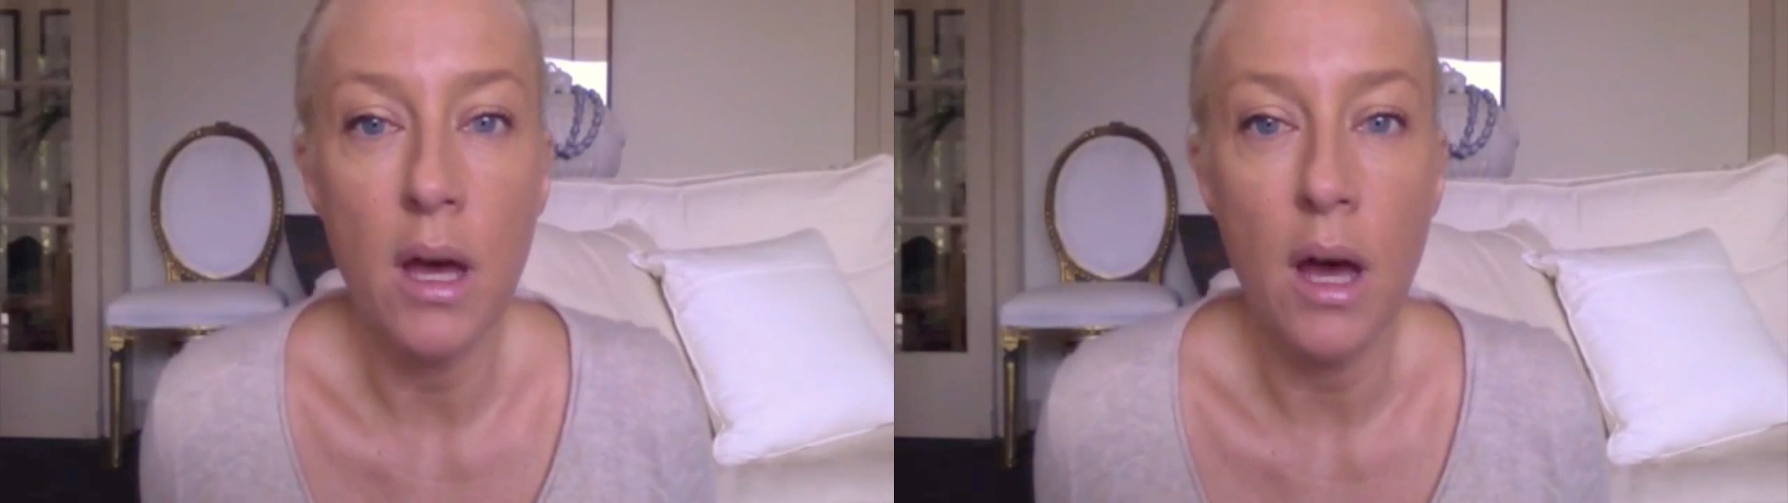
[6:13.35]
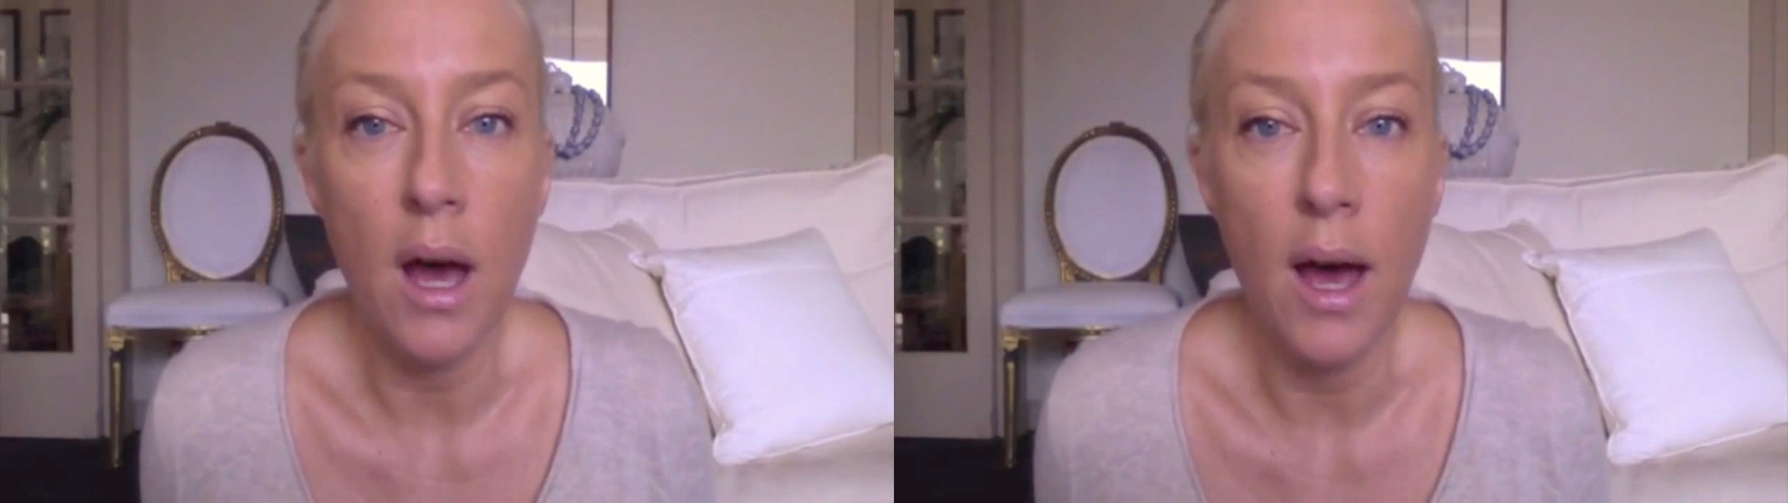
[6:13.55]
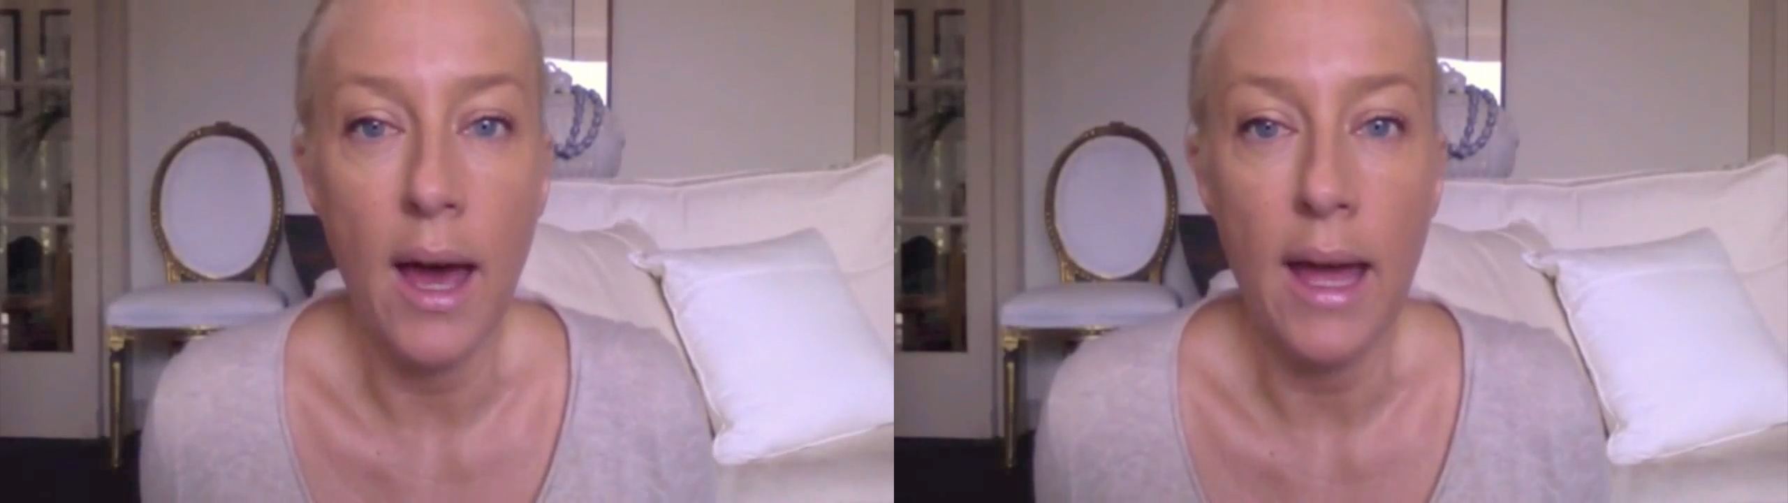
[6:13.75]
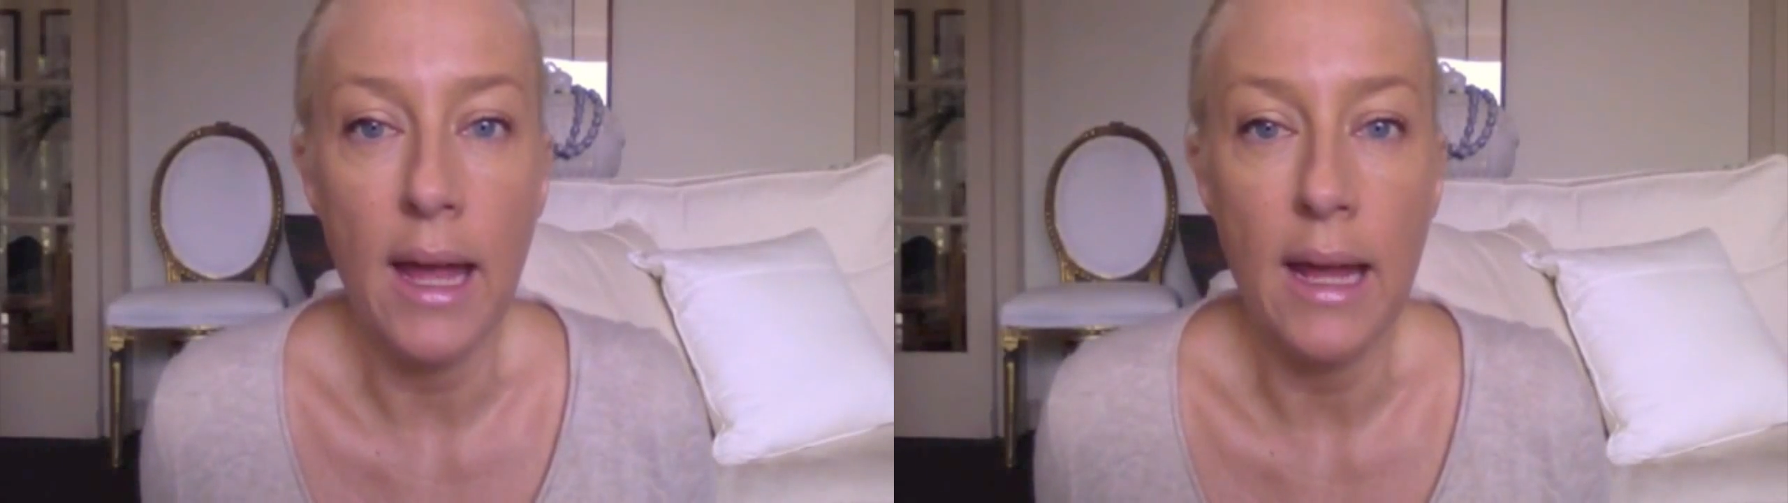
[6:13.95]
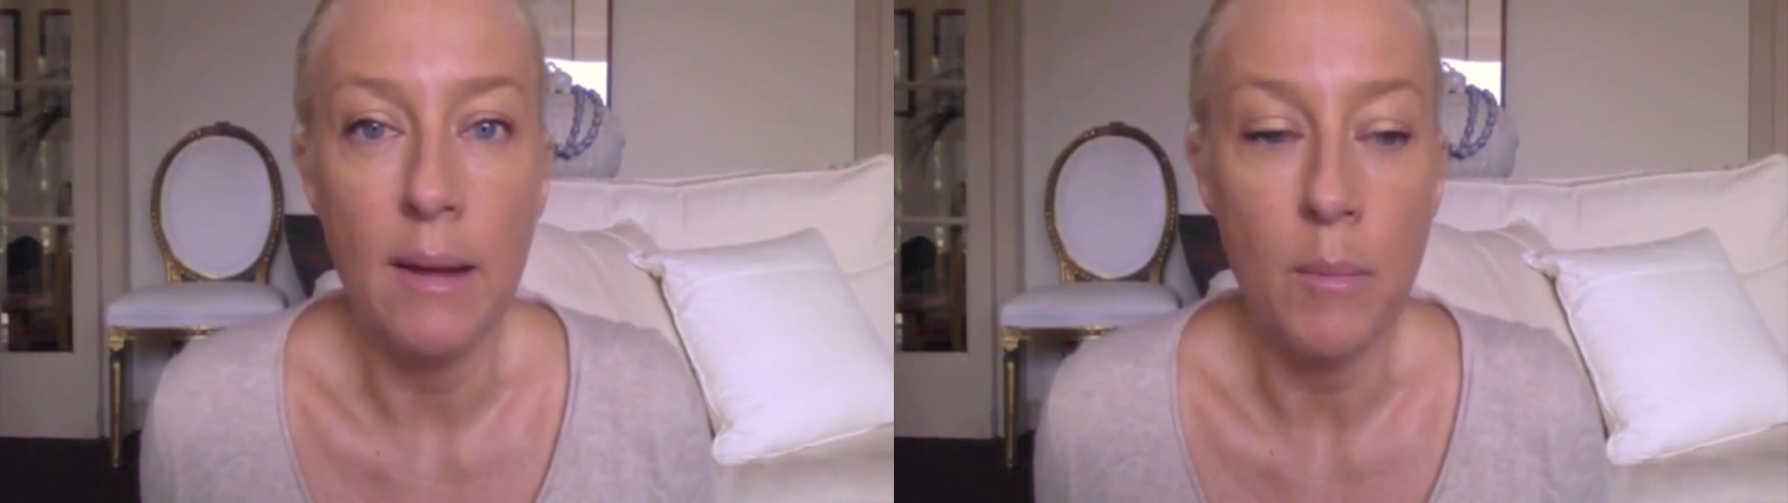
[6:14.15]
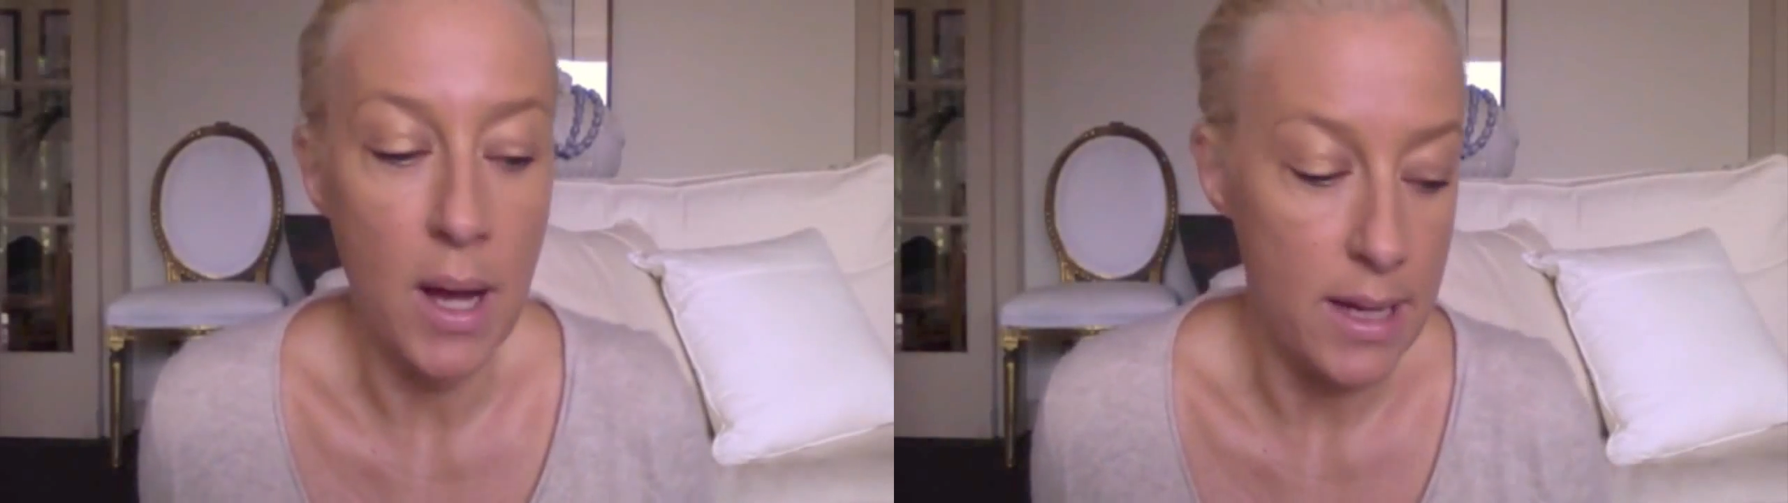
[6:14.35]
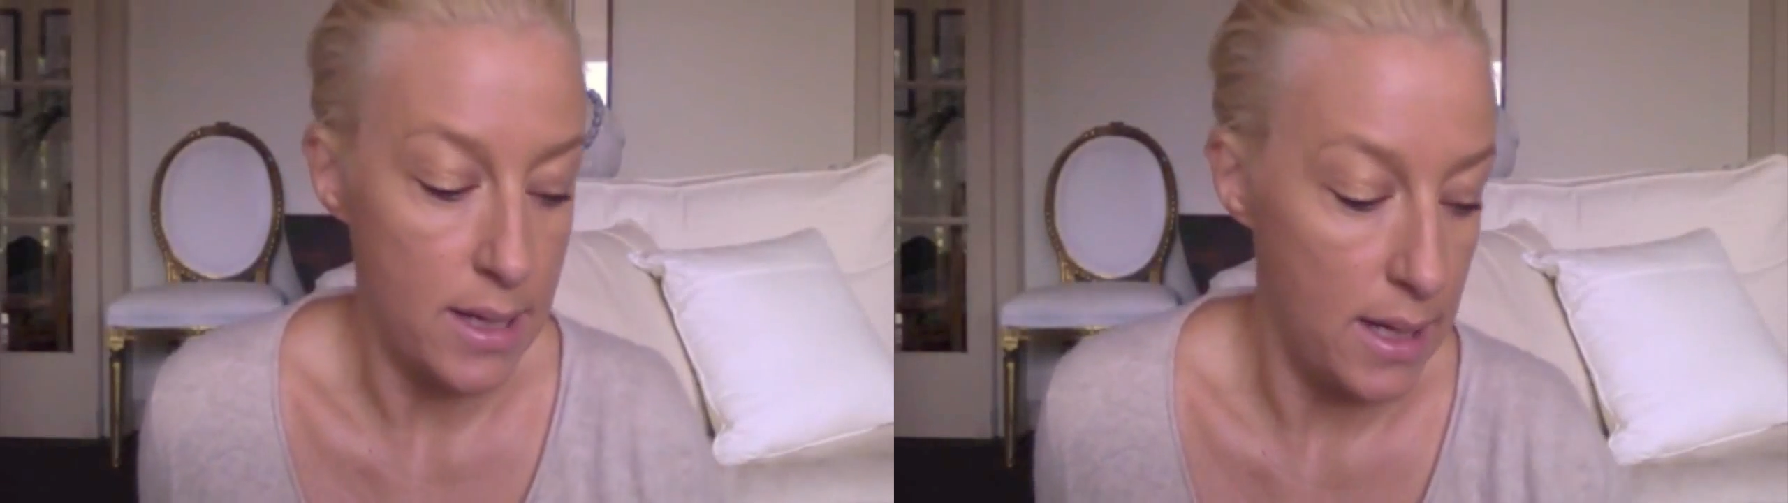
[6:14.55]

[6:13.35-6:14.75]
might